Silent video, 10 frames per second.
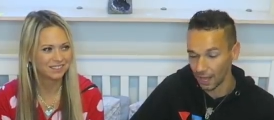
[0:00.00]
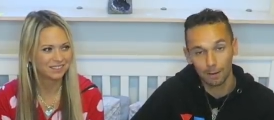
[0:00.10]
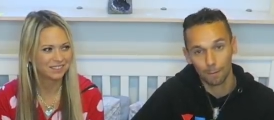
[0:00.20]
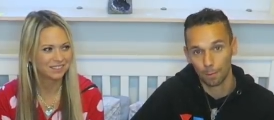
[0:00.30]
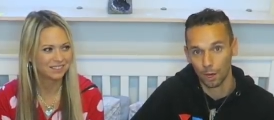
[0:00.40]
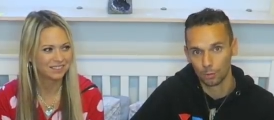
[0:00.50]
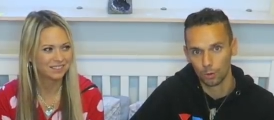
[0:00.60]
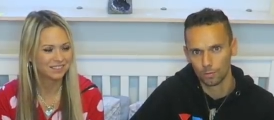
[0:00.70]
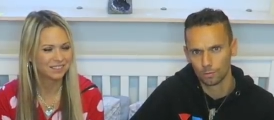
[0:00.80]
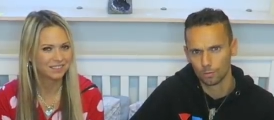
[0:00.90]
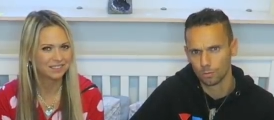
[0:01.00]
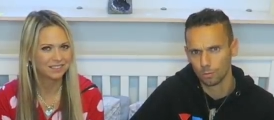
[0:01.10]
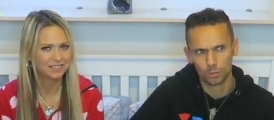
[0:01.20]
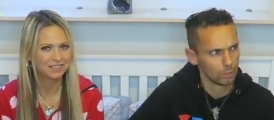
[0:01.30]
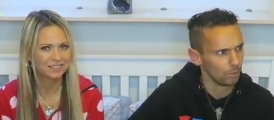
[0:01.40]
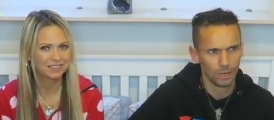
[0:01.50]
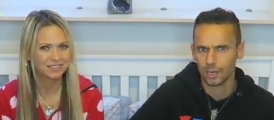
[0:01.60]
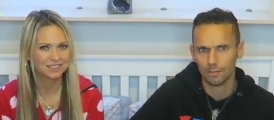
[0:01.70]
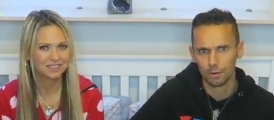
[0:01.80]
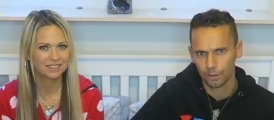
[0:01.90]
Speaker 1: they replied with, what do you
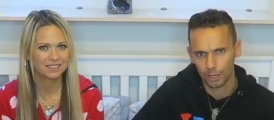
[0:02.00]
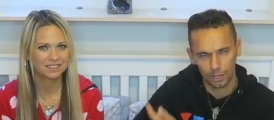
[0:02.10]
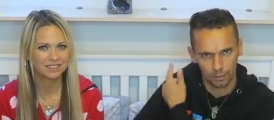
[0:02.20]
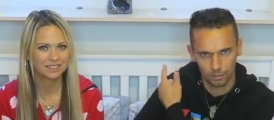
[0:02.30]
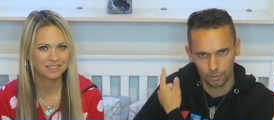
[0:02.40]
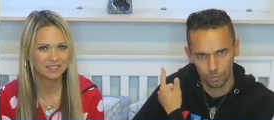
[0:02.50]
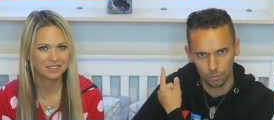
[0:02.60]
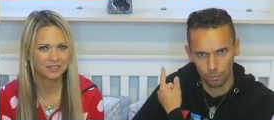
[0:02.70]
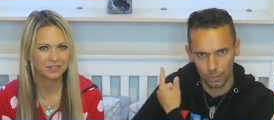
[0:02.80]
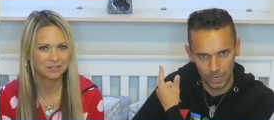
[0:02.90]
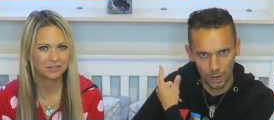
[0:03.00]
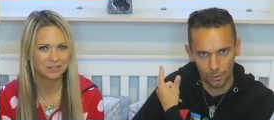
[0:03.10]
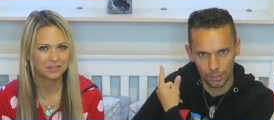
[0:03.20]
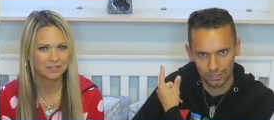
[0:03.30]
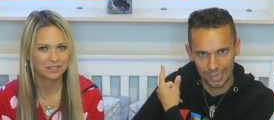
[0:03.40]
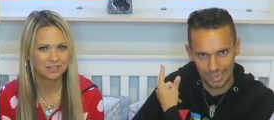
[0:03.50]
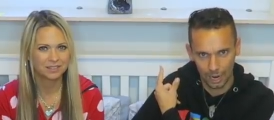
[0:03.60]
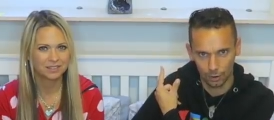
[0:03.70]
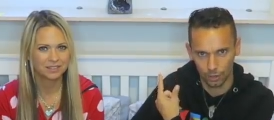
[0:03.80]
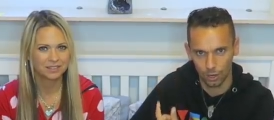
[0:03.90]
mean? Everything we own is in
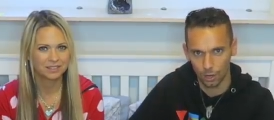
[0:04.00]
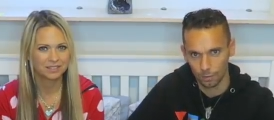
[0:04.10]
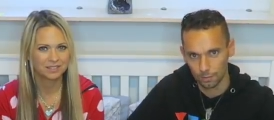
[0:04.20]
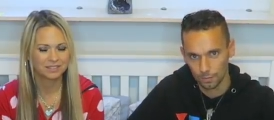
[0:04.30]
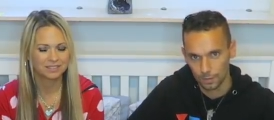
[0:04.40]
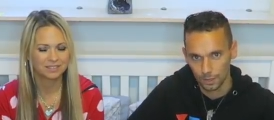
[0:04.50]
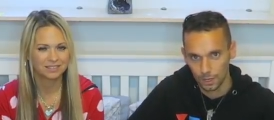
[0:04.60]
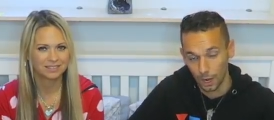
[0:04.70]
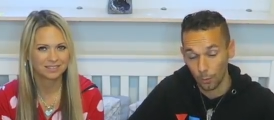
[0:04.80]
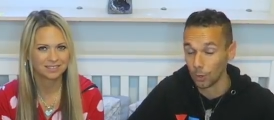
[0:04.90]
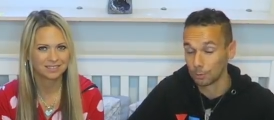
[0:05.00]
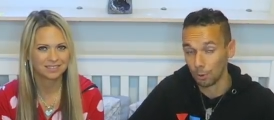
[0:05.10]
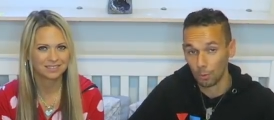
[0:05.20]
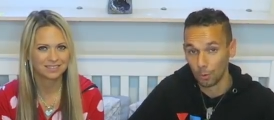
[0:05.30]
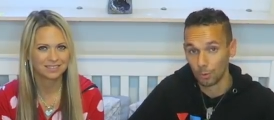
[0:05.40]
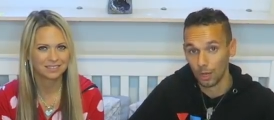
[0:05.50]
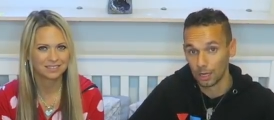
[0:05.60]
our car. At which point we were